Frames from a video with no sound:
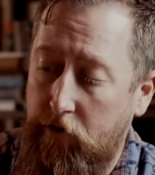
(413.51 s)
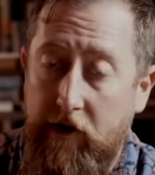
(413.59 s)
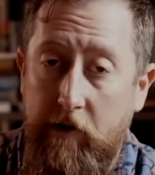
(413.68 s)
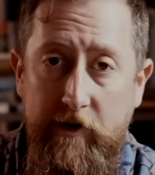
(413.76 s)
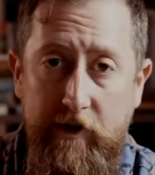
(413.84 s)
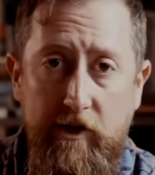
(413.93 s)
that
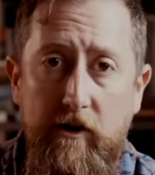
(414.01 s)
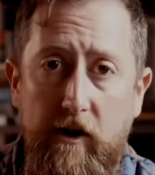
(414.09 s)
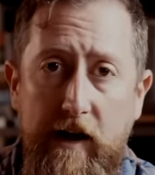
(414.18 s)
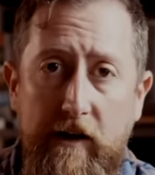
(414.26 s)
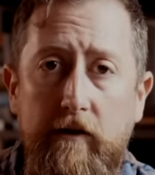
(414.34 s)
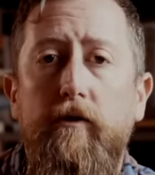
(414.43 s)
I'm going to
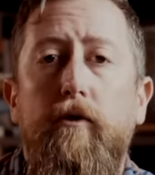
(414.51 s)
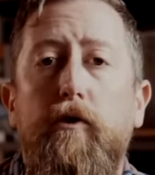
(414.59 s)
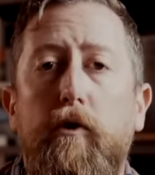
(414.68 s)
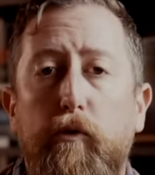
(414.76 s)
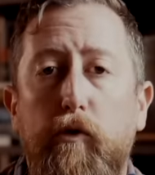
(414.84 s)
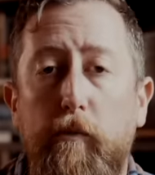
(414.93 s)
start out on
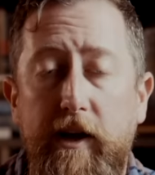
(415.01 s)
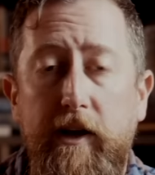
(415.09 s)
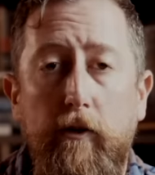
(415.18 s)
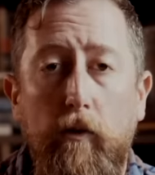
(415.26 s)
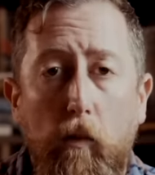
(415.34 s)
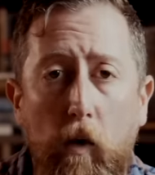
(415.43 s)
local
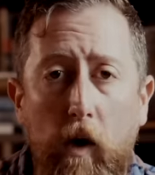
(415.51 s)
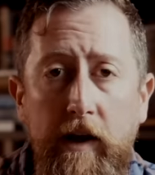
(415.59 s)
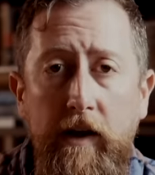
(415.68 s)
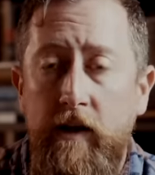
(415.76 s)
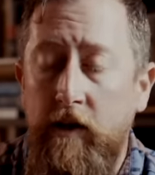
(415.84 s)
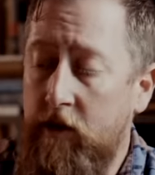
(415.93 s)
repeater
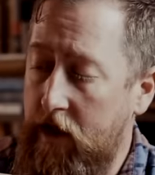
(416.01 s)
1